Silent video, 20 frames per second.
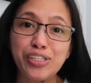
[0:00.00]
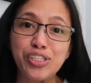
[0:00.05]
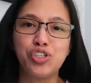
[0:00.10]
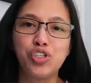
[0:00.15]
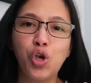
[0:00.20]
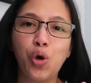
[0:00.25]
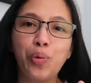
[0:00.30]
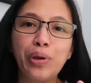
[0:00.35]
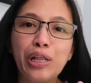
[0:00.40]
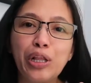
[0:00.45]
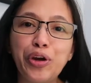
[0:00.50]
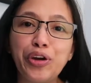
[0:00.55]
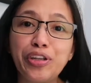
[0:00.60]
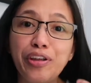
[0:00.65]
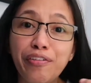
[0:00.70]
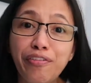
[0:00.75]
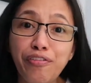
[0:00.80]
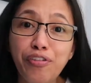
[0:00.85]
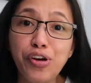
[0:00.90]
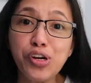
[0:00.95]
So we learned
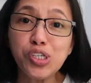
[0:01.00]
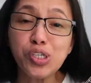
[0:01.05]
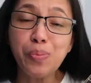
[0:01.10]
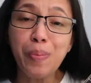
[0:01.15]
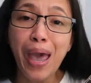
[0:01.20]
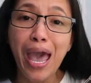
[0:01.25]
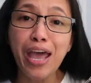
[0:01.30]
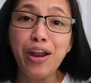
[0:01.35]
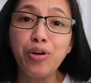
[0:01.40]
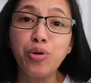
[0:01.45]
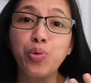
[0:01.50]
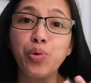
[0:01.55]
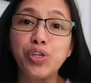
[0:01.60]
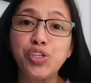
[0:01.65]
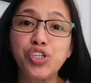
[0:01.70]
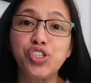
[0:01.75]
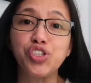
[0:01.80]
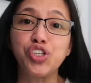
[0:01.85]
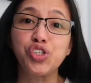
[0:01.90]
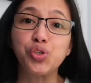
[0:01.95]
the first pattern, which
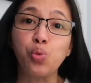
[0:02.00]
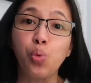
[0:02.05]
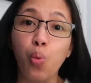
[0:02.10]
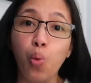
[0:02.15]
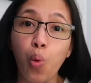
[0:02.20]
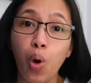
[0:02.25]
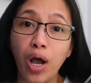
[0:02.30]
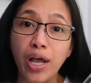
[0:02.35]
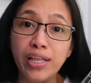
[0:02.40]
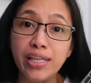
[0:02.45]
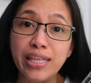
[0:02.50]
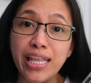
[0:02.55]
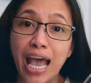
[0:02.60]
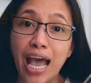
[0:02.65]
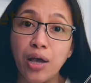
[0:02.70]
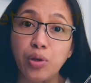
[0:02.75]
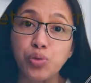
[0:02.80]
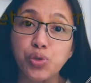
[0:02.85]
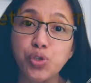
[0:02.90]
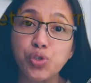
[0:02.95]
is just one
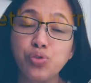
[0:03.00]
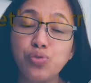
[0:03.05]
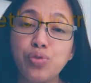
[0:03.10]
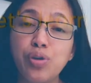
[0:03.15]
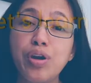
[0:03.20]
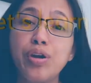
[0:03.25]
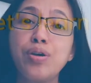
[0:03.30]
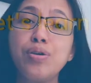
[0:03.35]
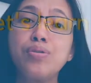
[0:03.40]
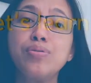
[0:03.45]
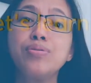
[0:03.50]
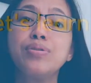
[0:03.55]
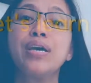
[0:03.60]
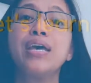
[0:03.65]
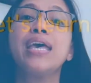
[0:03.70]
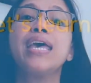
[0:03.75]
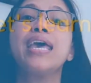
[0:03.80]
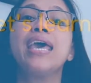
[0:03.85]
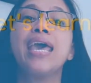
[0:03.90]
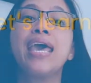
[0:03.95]
downstroke.
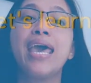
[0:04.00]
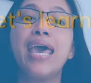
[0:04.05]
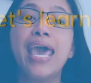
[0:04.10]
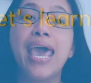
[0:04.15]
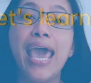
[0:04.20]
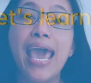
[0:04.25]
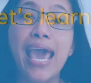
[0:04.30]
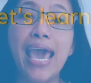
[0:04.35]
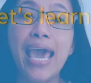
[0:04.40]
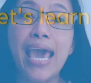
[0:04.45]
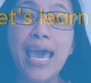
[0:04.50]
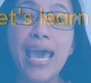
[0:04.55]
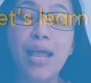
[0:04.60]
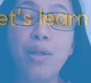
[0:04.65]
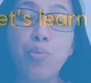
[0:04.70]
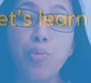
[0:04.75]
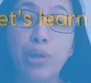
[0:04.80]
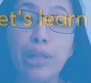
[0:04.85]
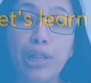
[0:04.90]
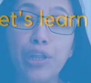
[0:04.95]

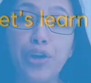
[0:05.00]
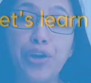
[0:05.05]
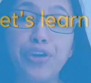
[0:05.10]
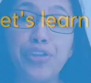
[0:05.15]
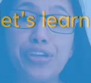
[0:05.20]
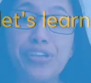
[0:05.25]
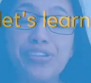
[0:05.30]
And we learn the